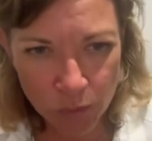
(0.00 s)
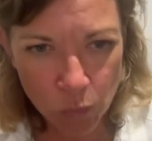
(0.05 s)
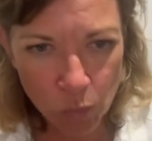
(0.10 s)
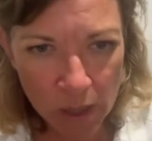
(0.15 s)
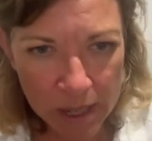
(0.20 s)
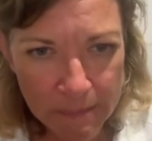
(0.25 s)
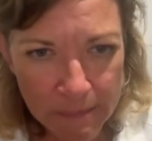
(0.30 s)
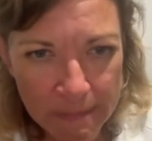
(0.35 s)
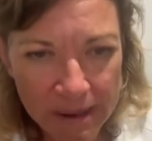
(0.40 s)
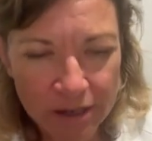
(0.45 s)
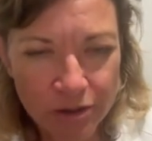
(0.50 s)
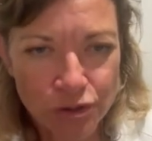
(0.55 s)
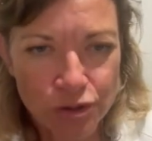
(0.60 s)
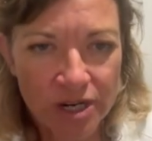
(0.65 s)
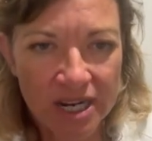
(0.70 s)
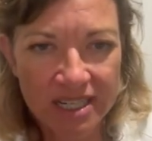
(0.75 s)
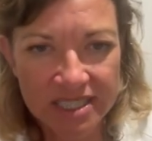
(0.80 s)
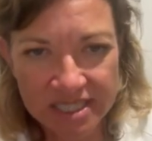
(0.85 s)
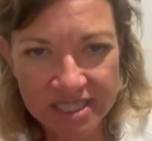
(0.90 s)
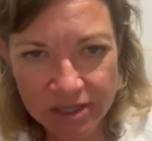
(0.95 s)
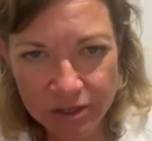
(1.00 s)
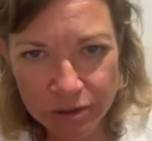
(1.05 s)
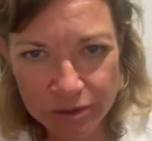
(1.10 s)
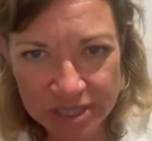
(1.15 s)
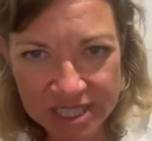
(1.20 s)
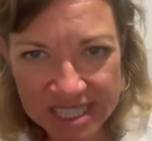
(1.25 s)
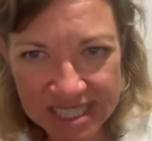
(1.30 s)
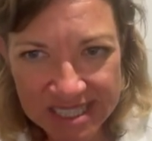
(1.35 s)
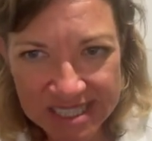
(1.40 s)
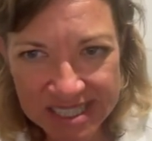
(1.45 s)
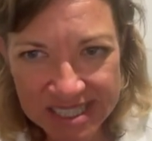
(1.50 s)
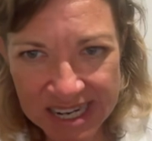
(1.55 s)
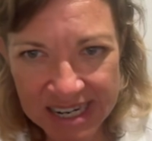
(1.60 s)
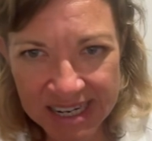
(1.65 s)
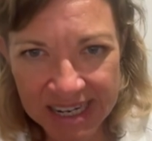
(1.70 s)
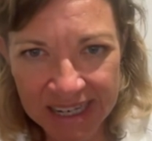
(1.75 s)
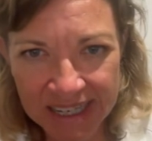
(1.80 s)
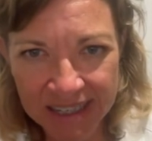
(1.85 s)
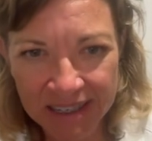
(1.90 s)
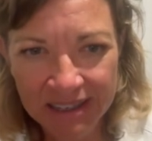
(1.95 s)
white matter tracts that are
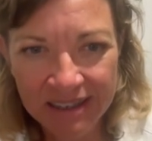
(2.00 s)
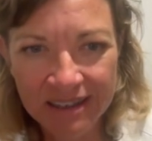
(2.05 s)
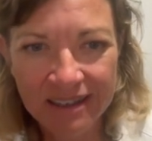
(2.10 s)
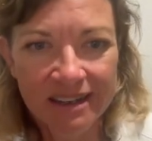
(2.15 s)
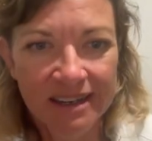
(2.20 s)
descending